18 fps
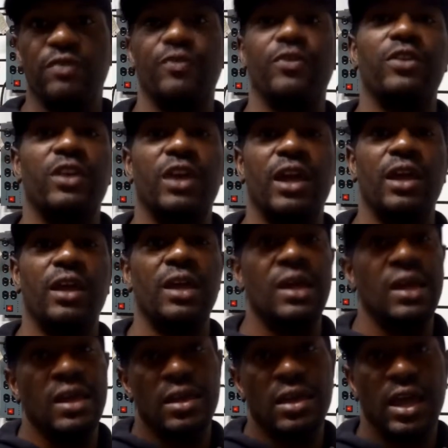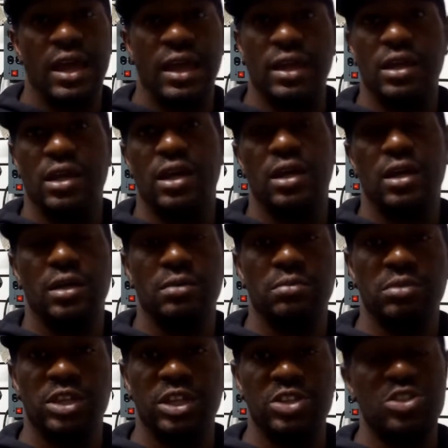for that and
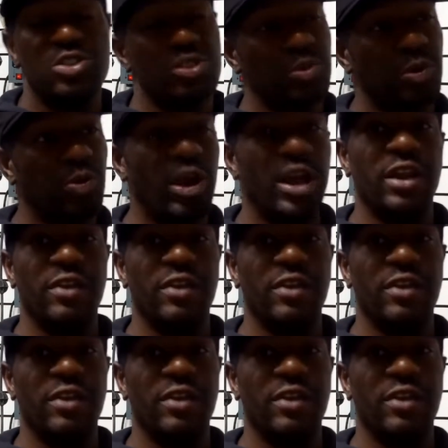get you some great